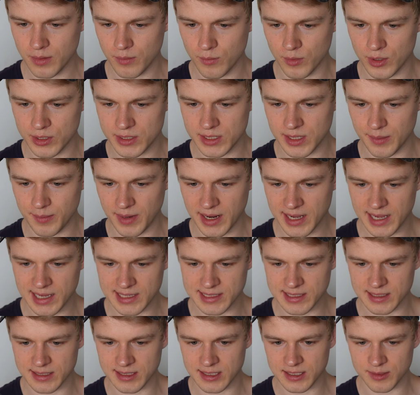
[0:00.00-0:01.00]
which in my
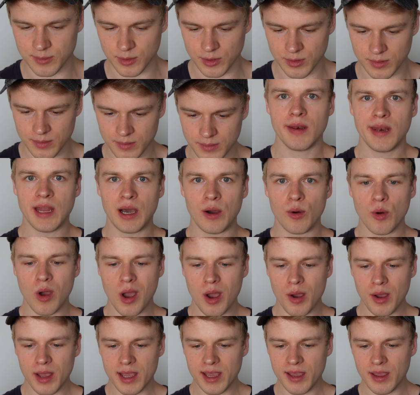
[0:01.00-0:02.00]
case is this one.
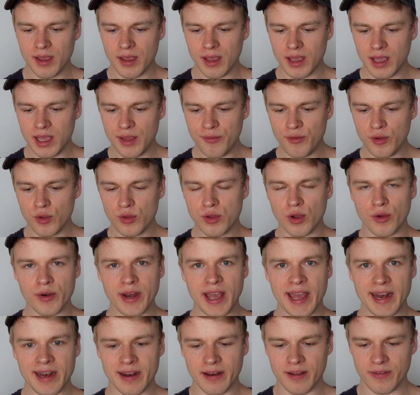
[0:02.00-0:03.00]
Now, if you
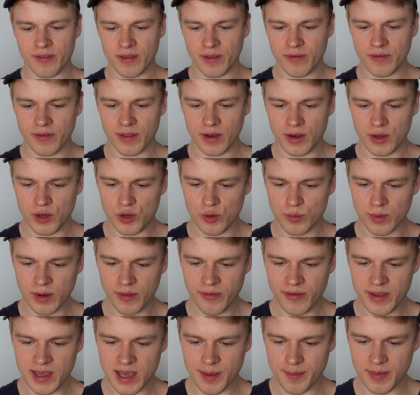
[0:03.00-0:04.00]
don't add an assistant, you will
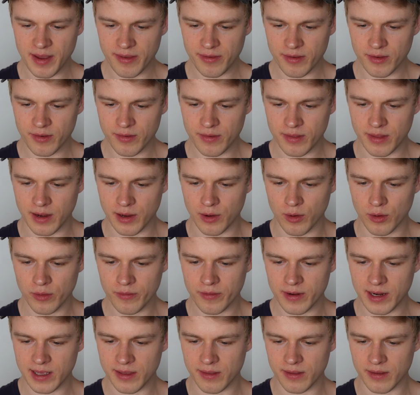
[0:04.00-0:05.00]
see a message that
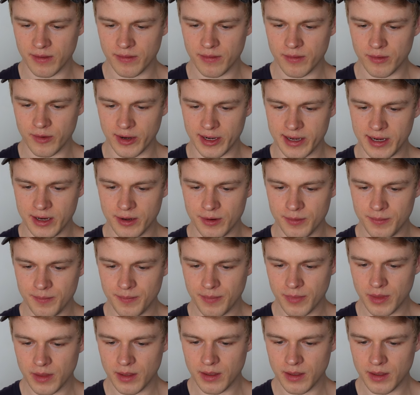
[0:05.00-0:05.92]
looks like this right here.